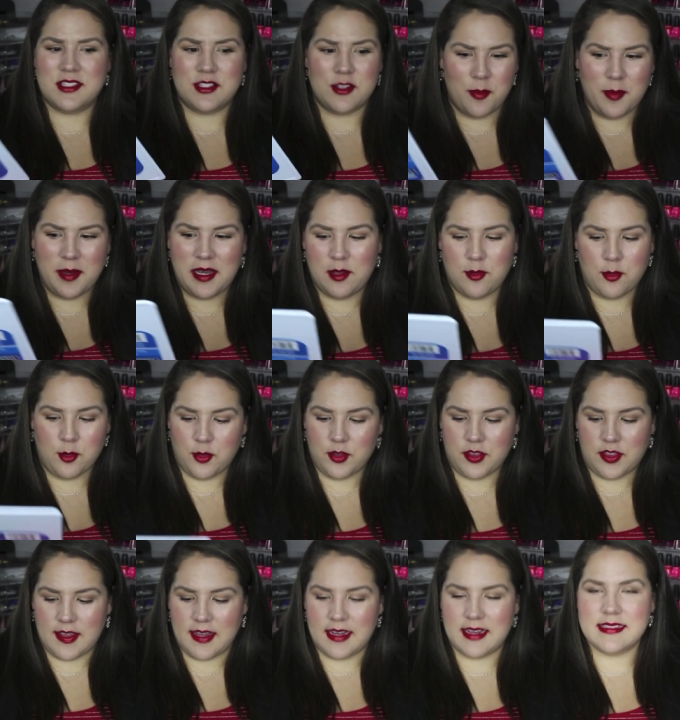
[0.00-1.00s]
so many cool
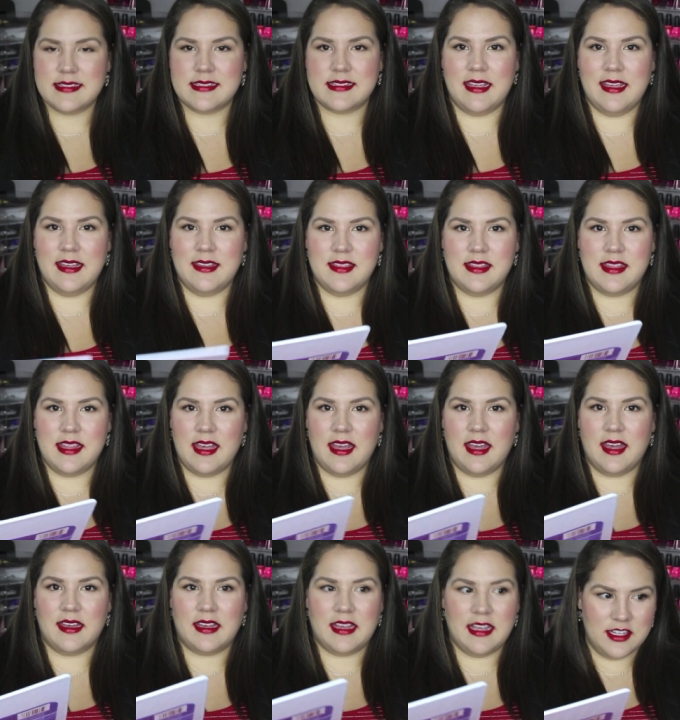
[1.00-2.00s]
things in
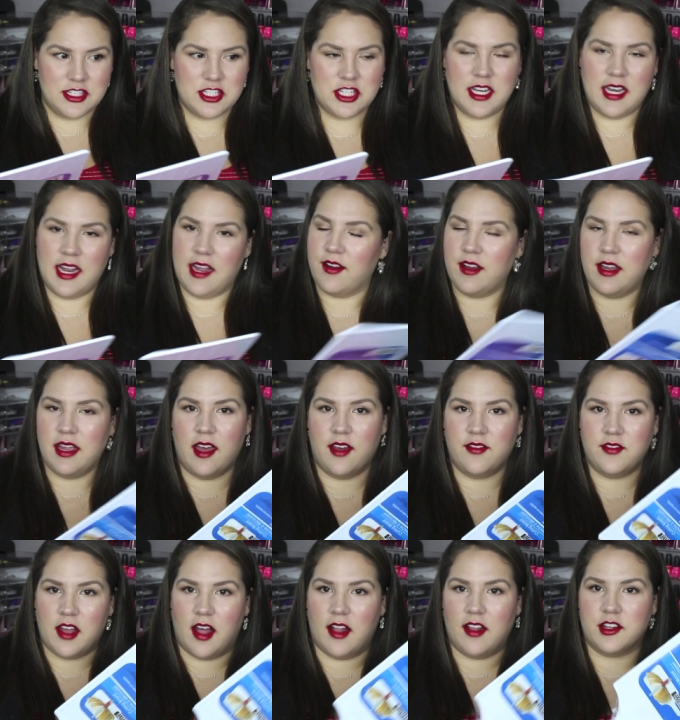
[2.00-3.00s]
the kitchen area
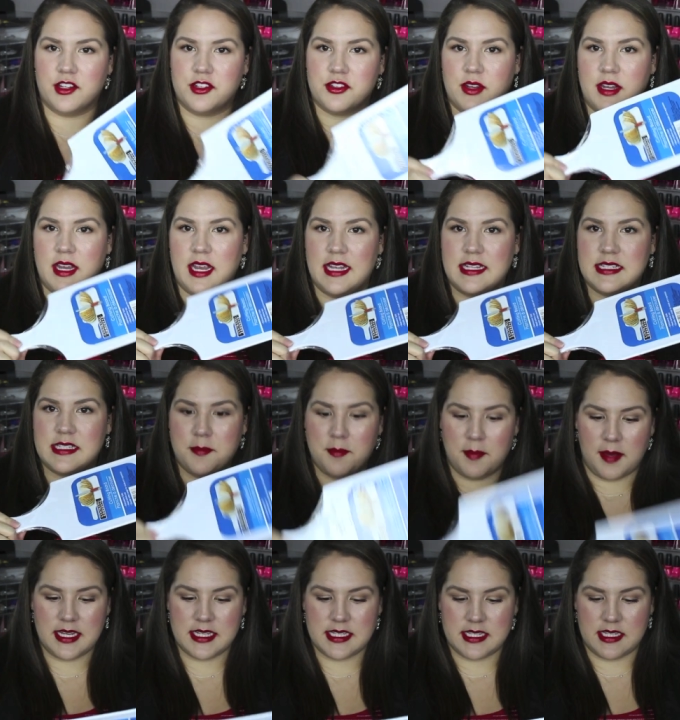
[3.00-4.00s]
of Dollar Tree. It's
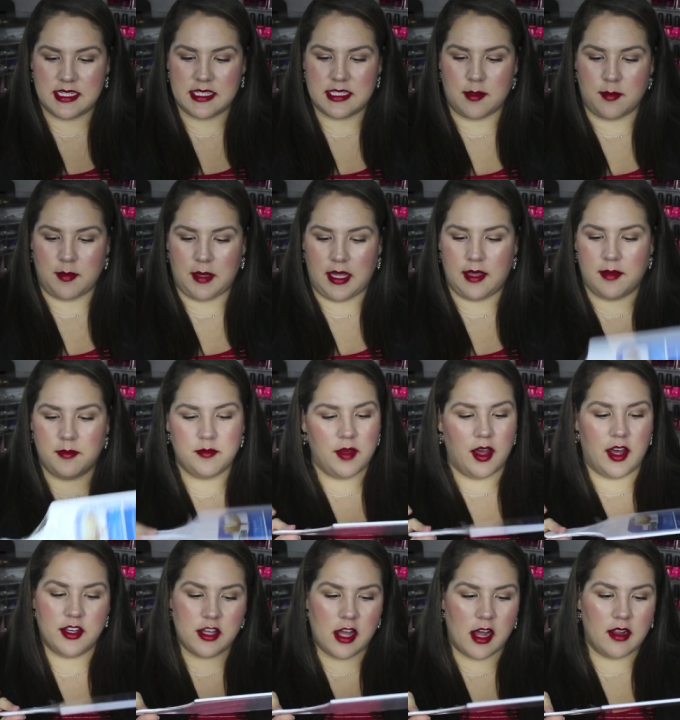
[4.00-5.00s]
amazing to me.
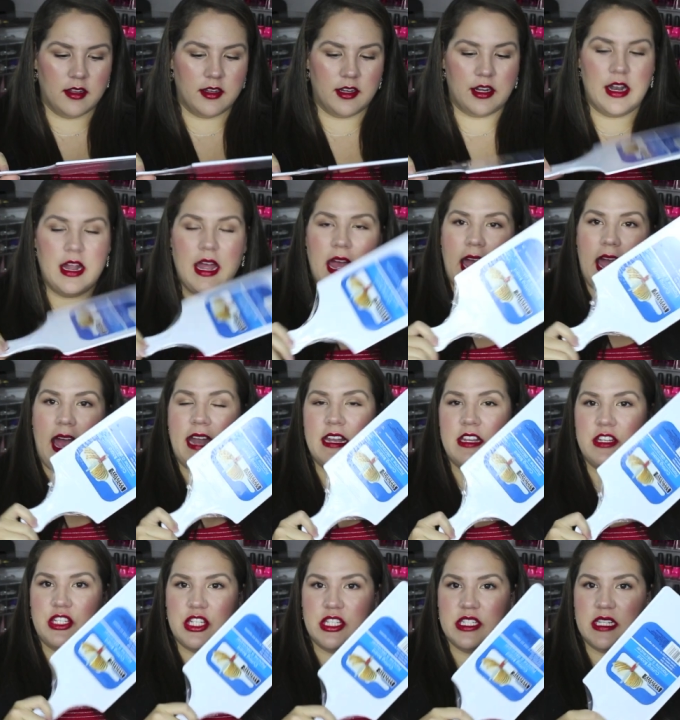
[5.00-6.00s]
A dollar, and
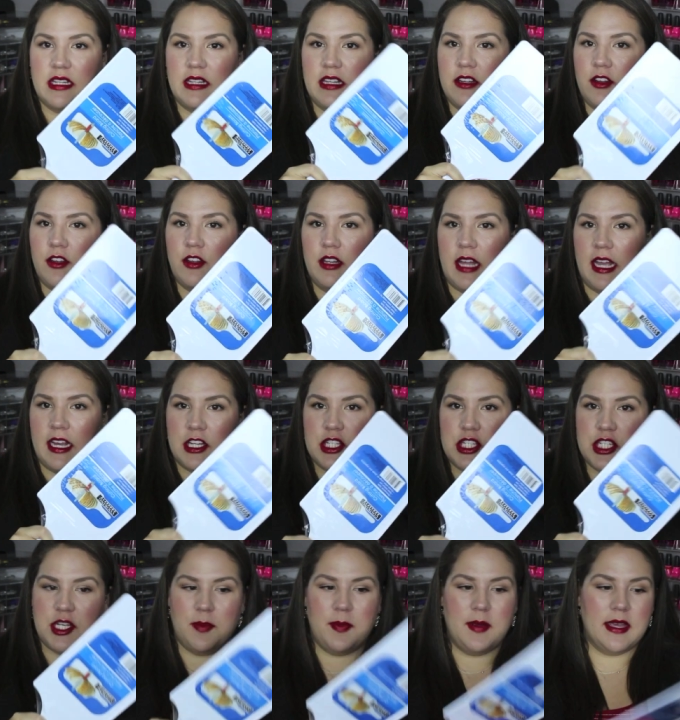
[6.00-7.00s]
it's just a little like
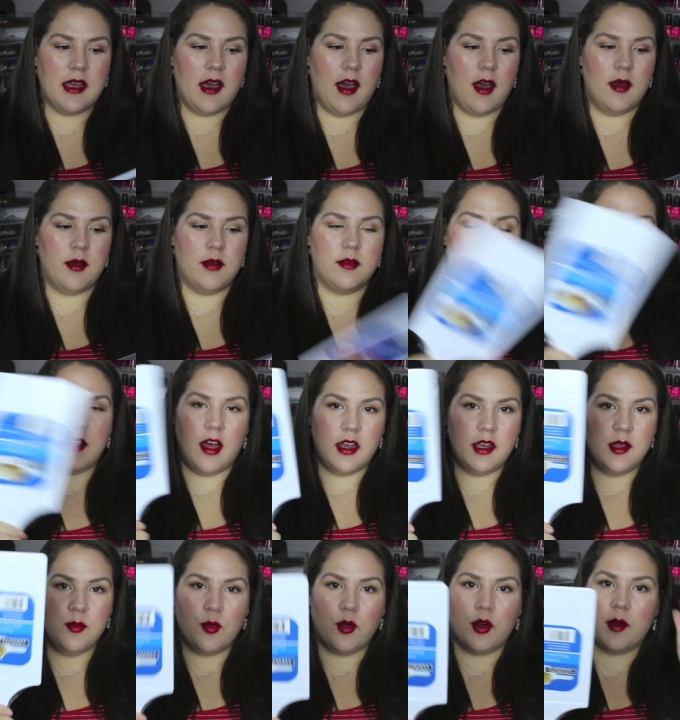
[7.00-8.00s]
cheapy cut
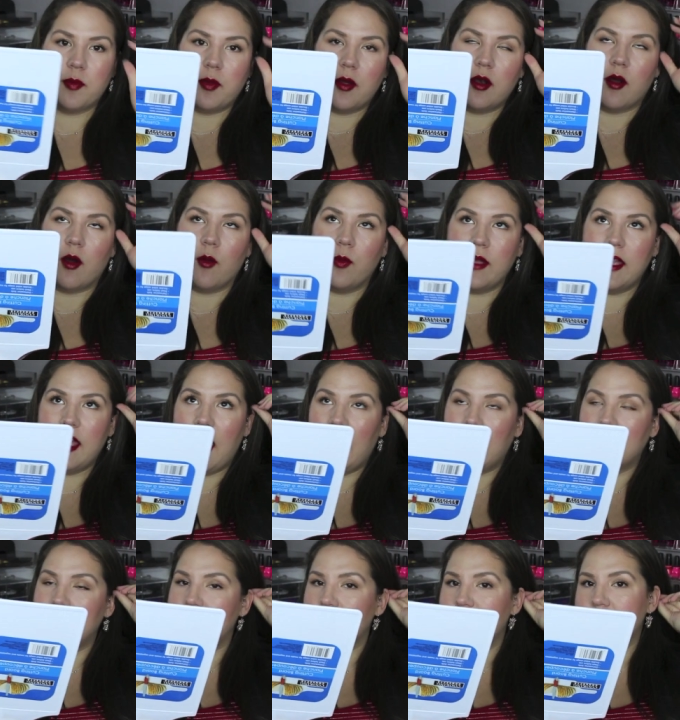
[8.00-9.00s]
cutting board, but we
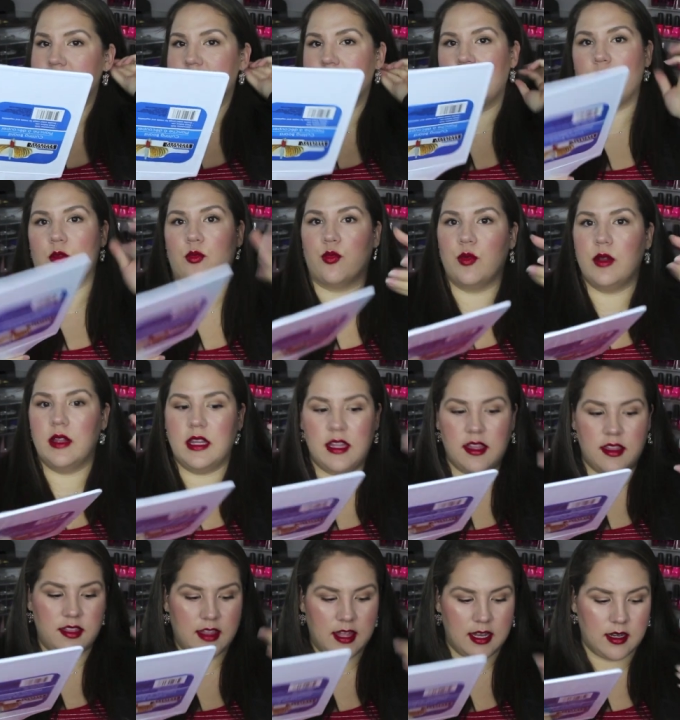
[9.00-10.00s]
had these like
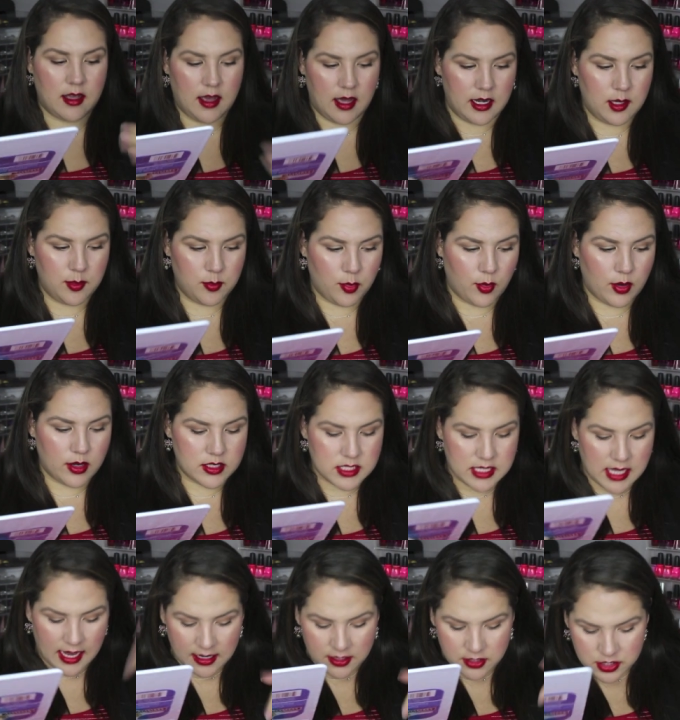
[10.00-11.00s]
really thin cutting
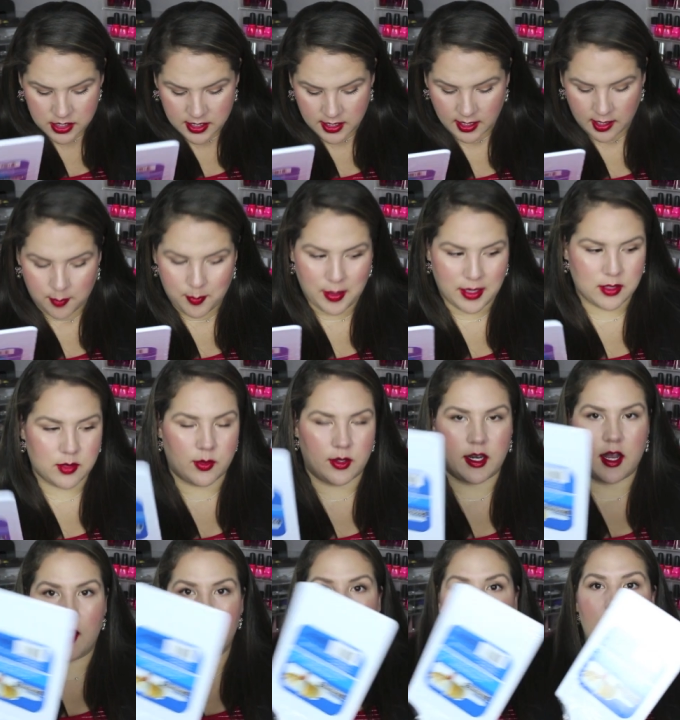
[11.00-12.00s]
boards. I actually think I picked
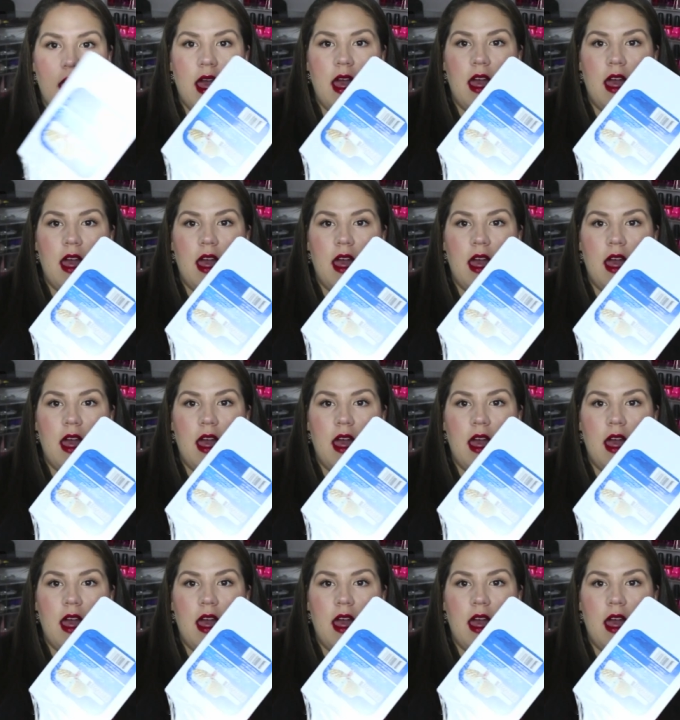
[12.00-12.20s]
one up